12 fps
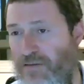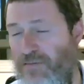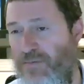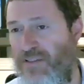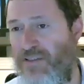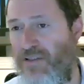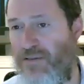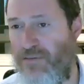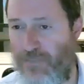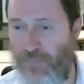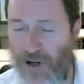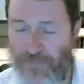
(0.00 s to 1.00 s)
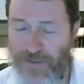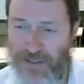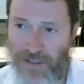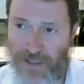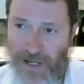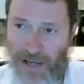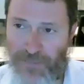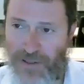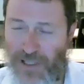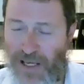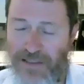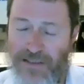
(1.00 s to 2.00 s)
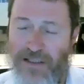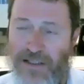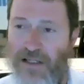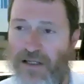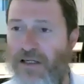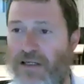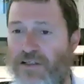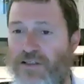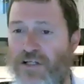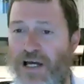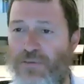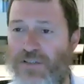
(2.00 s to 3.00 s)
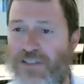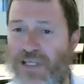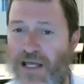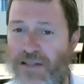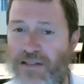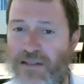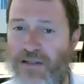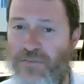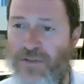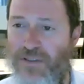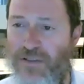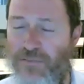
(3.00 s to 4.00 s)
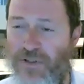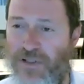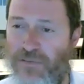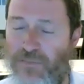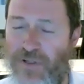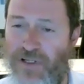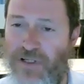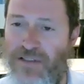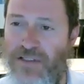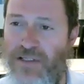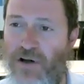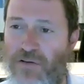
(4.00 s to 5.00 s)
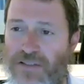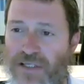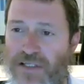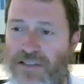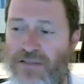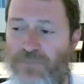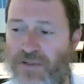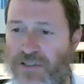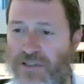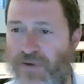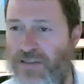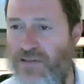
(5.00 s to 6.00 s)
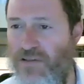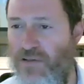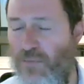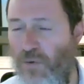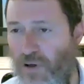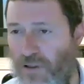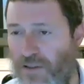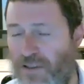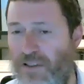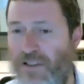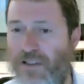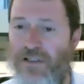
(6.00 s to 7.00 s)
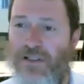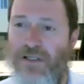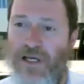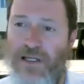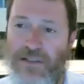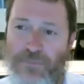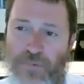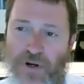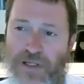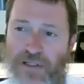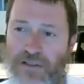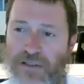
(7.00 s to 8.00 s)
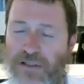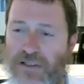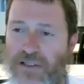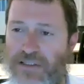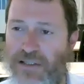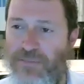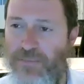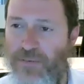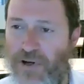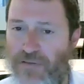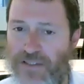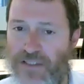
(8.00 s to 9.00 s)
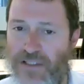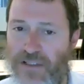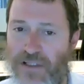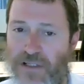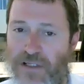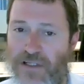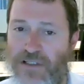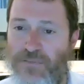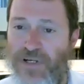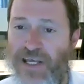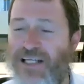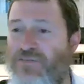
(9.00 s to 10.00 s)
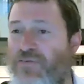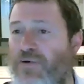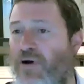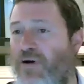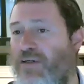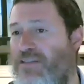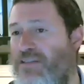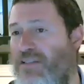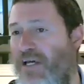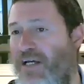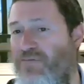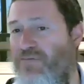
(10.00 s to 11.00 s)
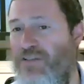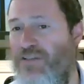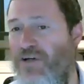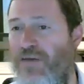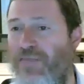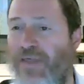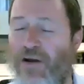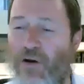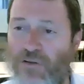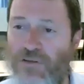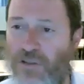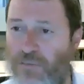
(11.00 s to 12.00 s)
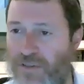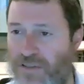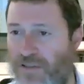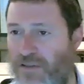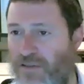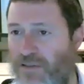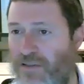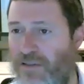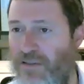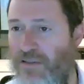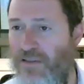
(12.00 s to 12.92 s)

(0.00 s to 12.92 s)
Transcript: It means there's a prophecy that happened as Yeshaya was standing there when Chizkiyahu, it says he put his face to the wall. And he prayed. He didn't accept the prophecy. But he asked for an ois. He asked for a sign. That also wasn't good.